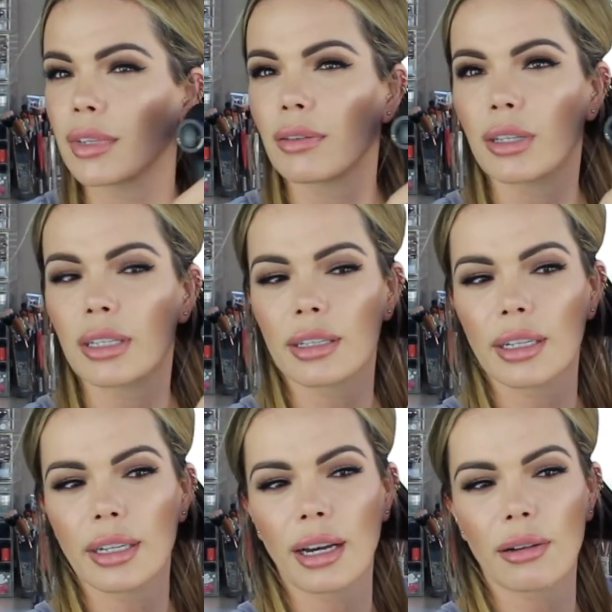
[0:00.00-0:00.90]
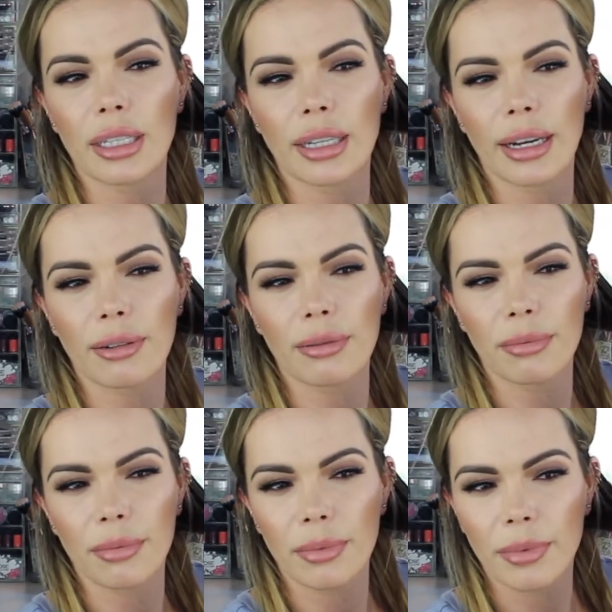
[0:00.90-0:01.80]
If you can see it counting down,
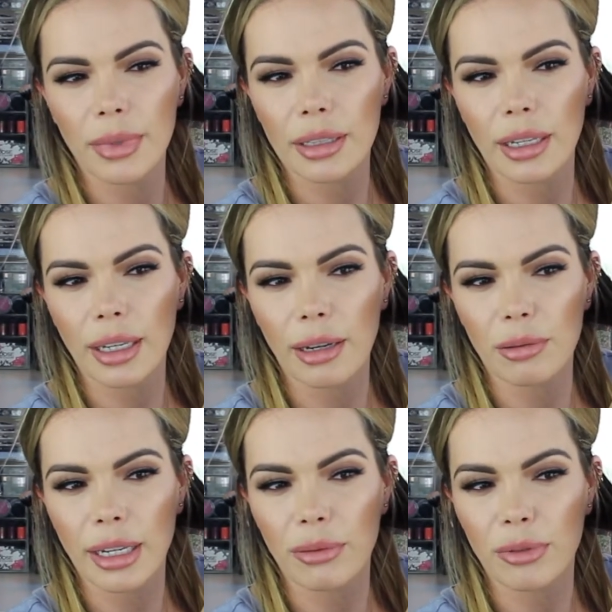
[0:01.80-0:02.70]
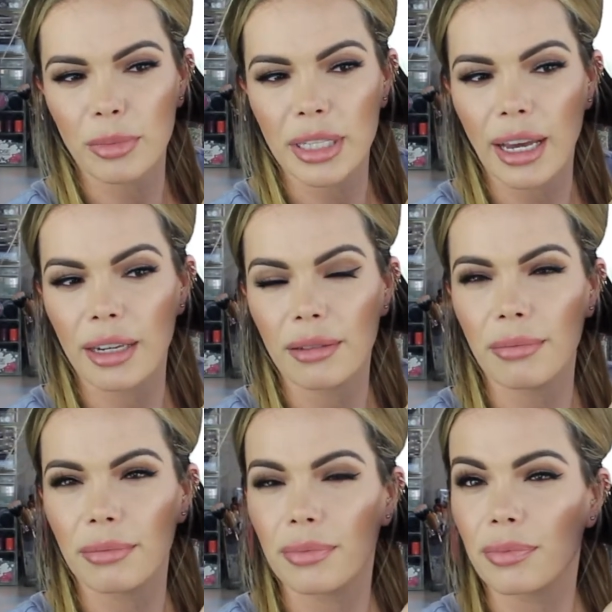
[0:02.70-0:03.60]
it's going to count down from
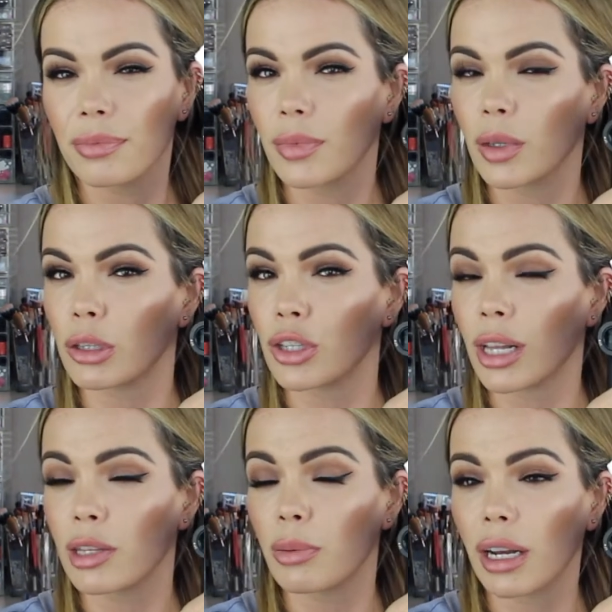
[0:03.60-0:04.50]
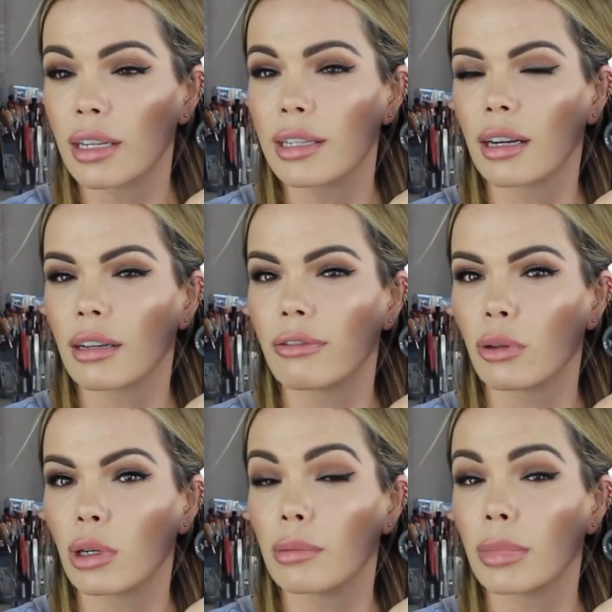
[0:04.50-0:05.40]
10, which that's what I set it
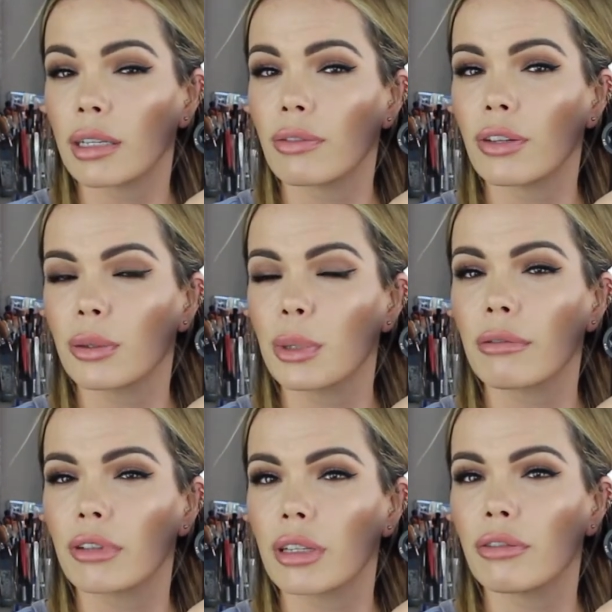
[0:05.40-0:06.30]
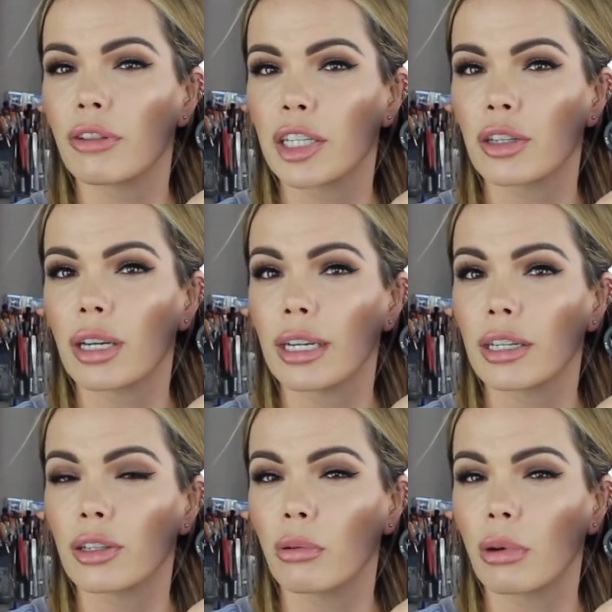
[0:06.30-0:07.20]
for, but if you have really fragile hair,
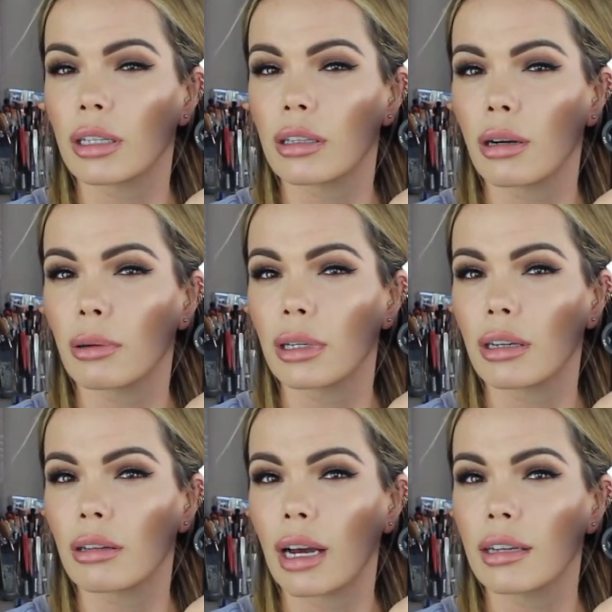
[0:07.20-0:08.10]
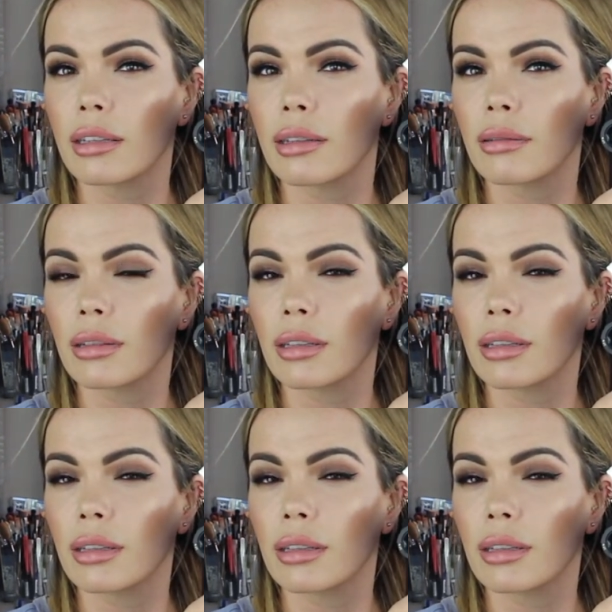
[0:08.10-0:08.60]
you'll want it to go a little less.